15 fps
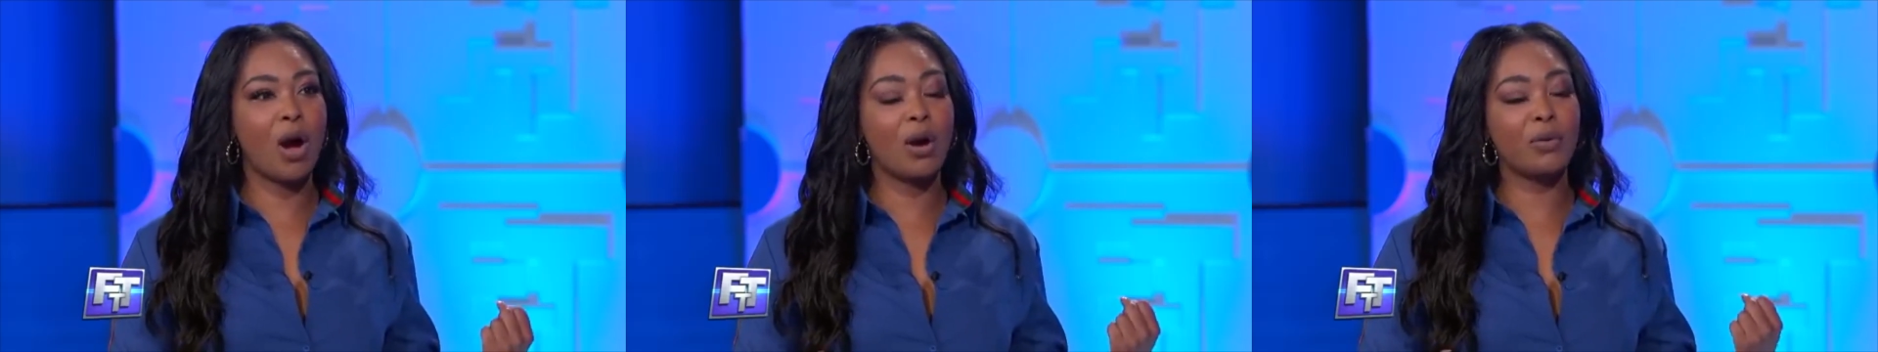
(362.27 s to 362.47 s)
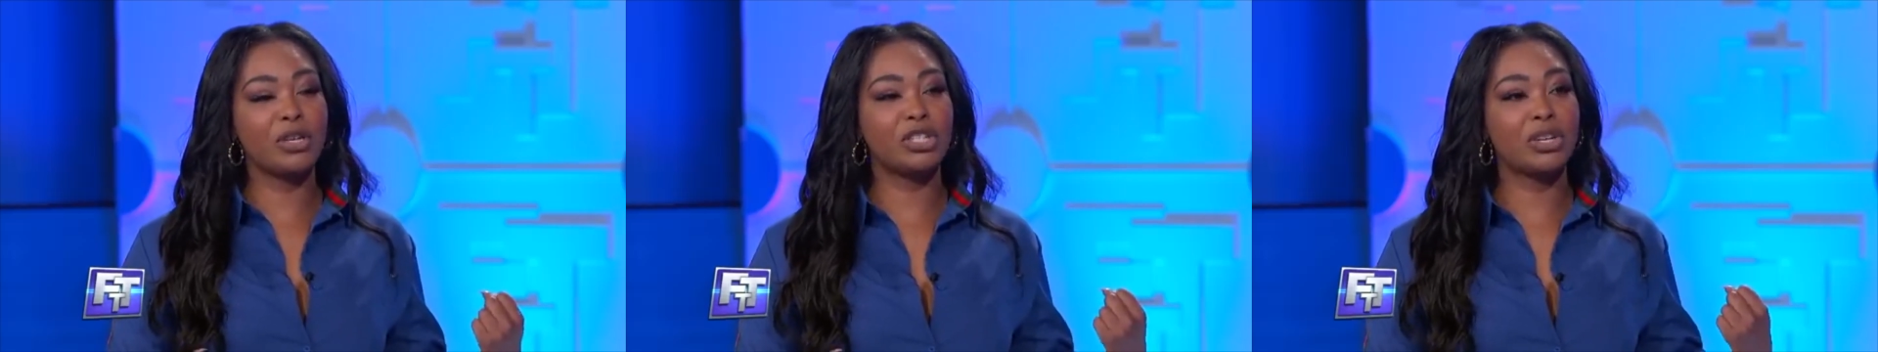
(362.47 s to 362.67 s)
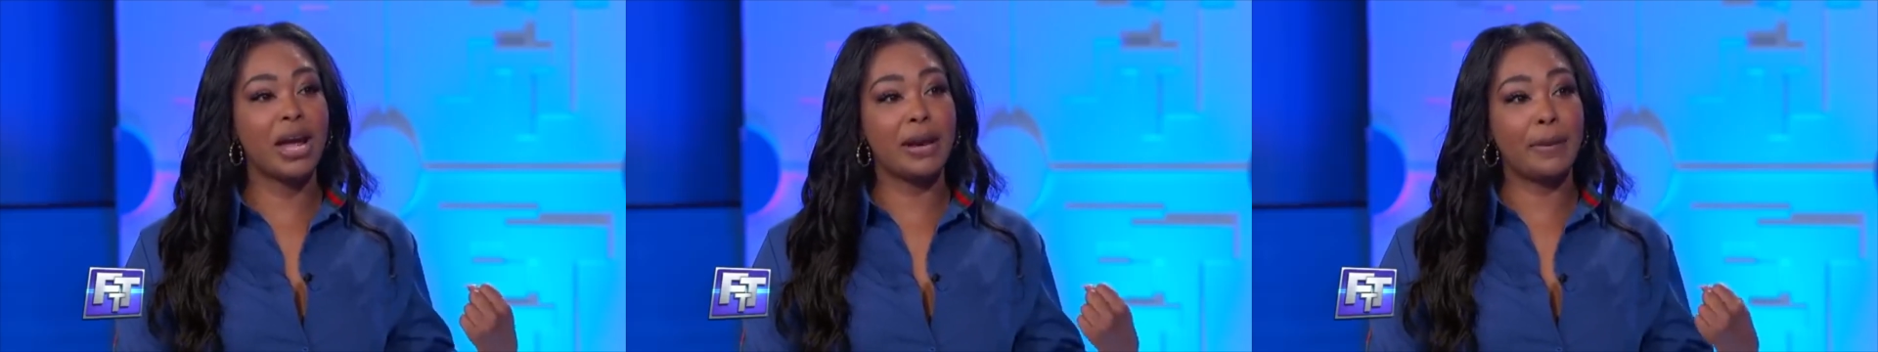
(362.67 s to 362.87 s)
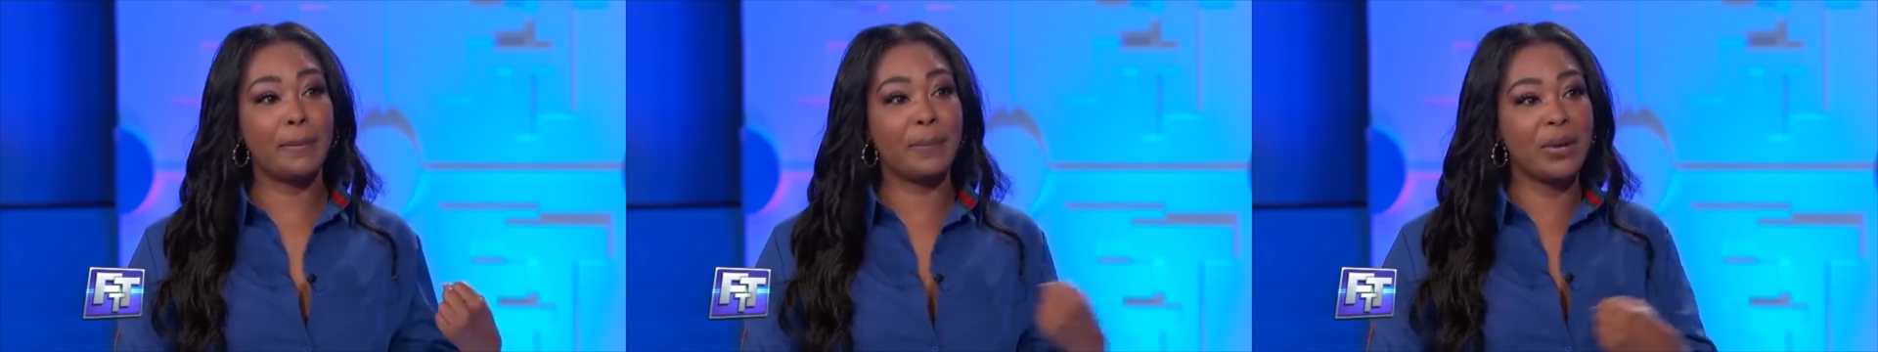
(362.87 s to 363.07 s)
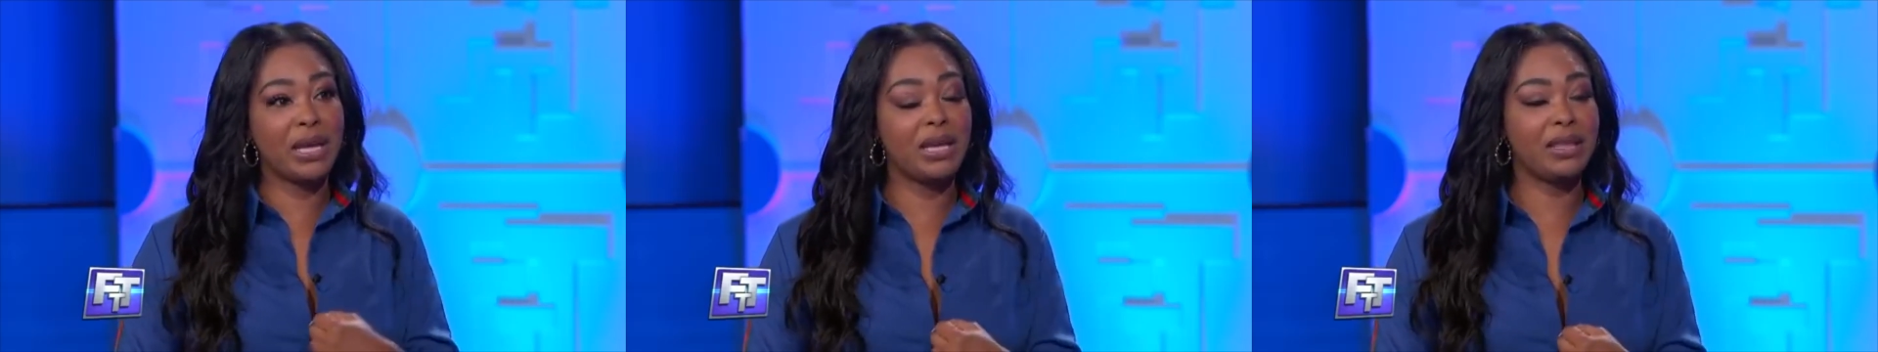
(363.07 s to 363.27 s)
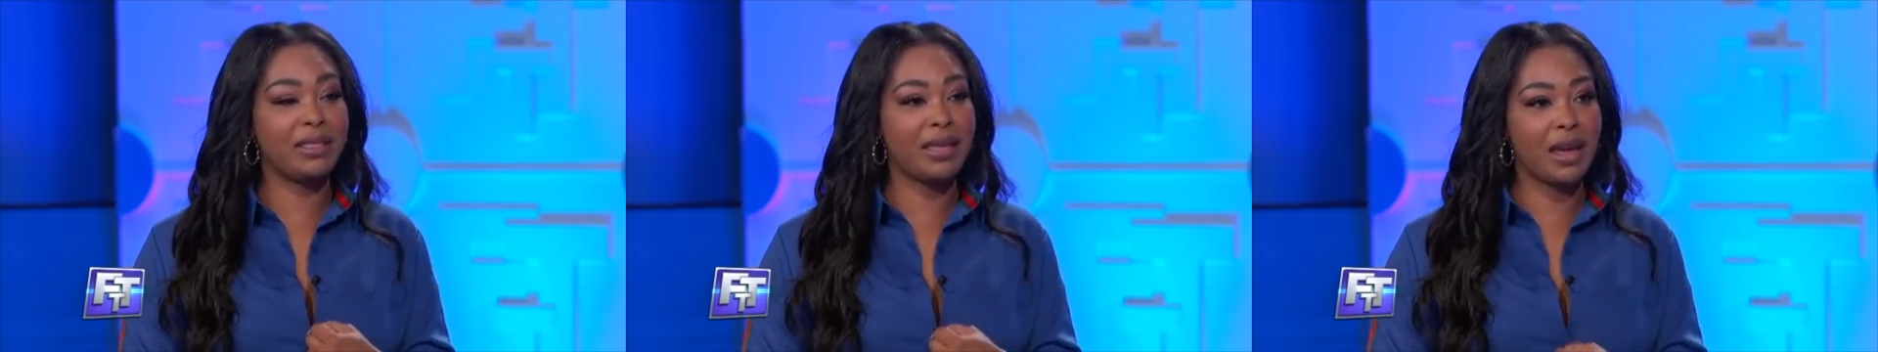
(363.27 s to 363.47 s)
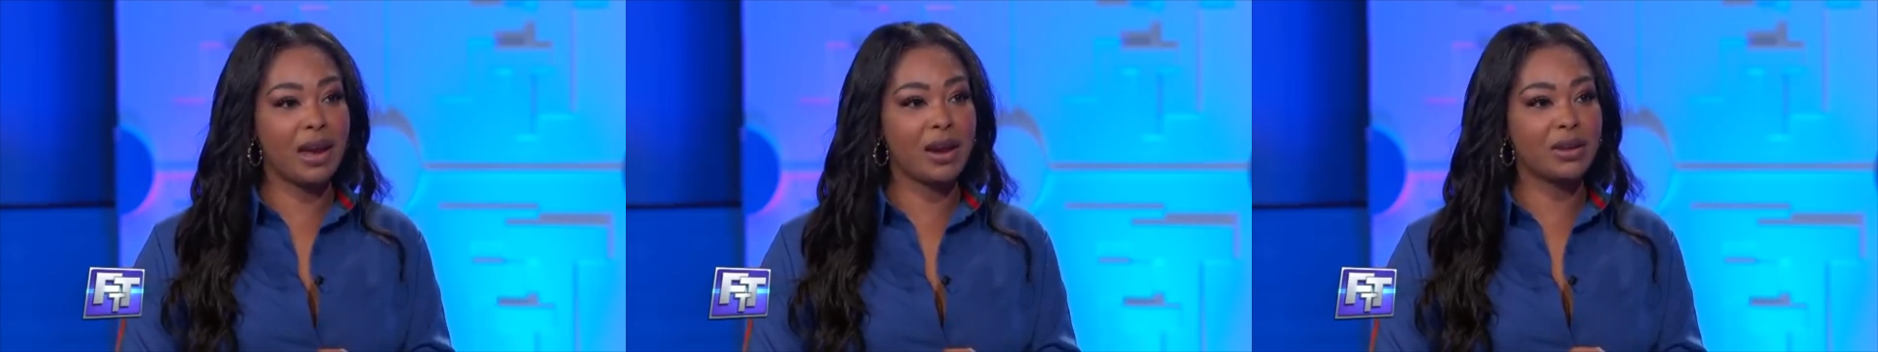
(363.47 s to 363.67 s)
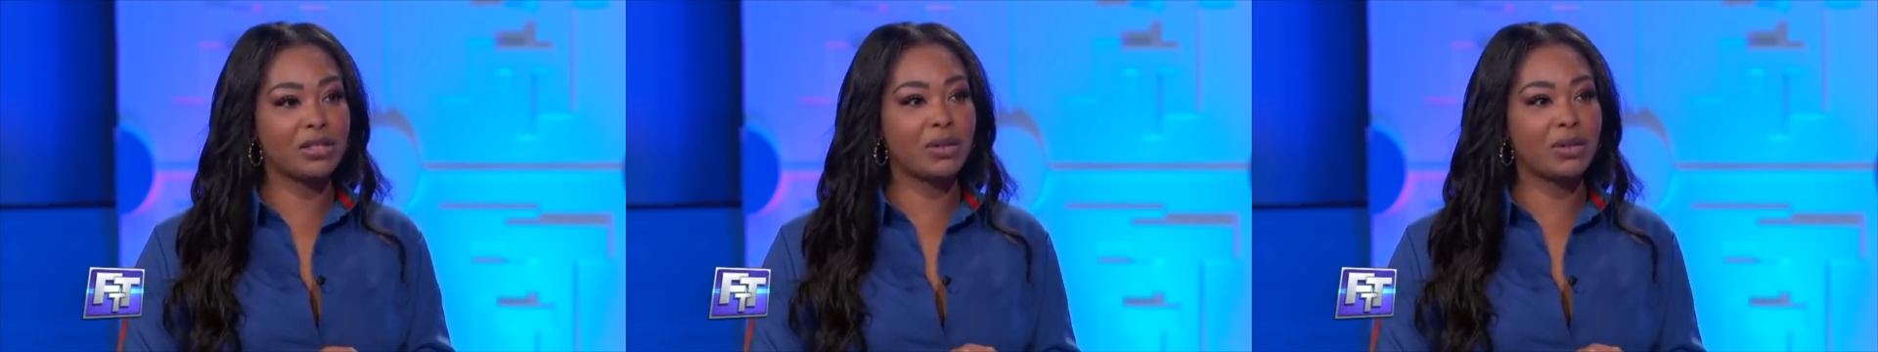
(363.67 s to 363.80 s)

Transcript: always trying to be there.